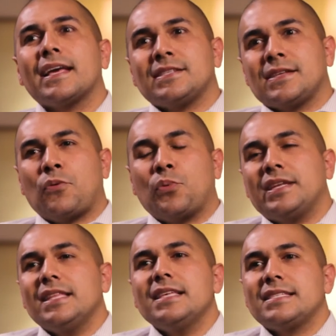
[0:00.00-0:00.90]
is we
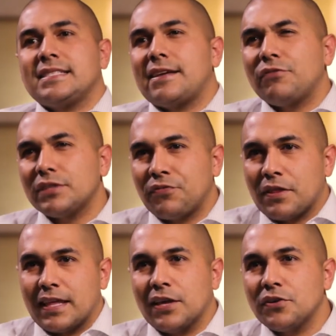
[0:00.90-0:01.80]
did this in several
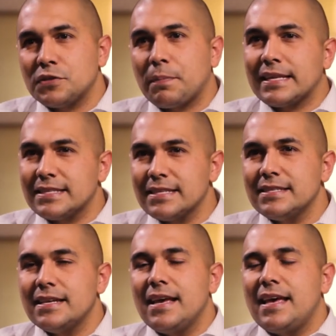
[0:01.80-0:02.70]
different theater
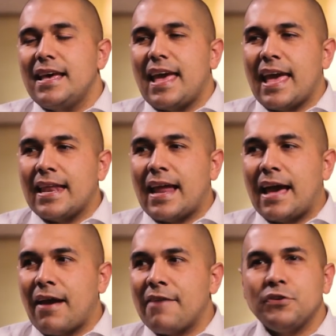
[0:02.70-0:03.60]
spaces, and
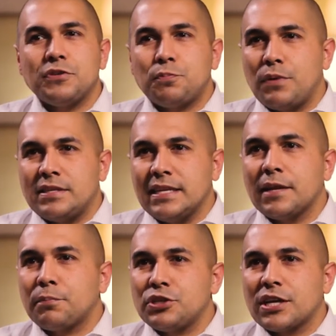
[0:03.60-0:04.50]
I've used
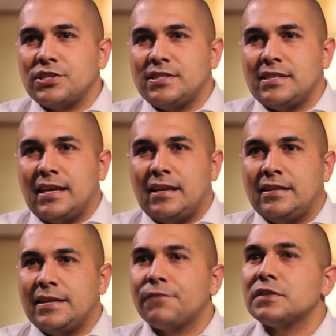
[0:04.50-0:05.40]
scenic projections in
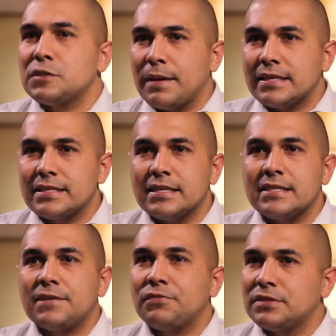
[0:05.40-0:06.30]
different spaces,
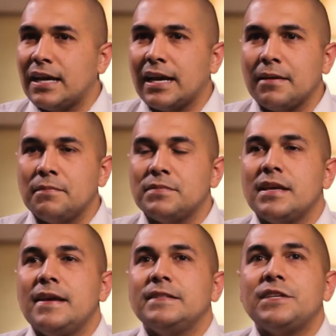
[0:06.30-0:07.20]
different times,
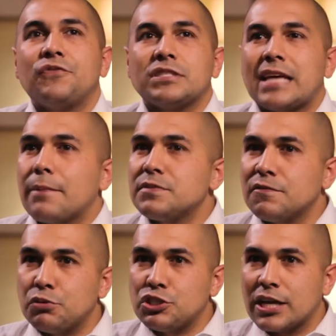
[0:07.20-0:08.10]
different types
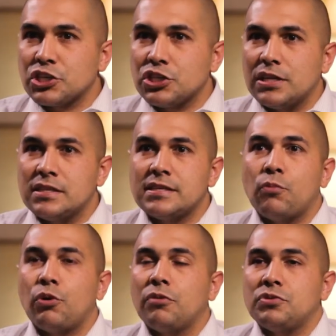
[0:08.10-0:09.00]
of projection, some
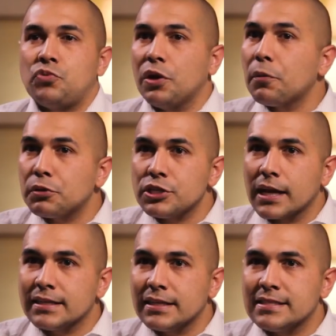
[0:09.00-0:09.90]
where it was rear
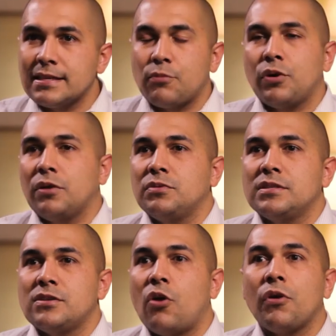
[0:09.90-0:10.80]
projected, some where it
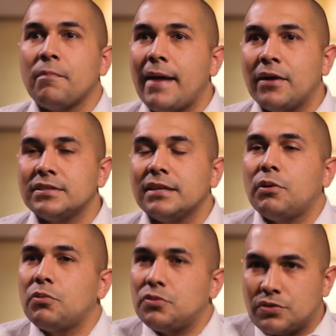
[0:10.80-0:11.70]
was already mounted.
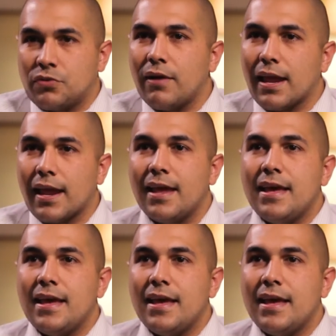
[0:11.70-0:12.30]
But what was great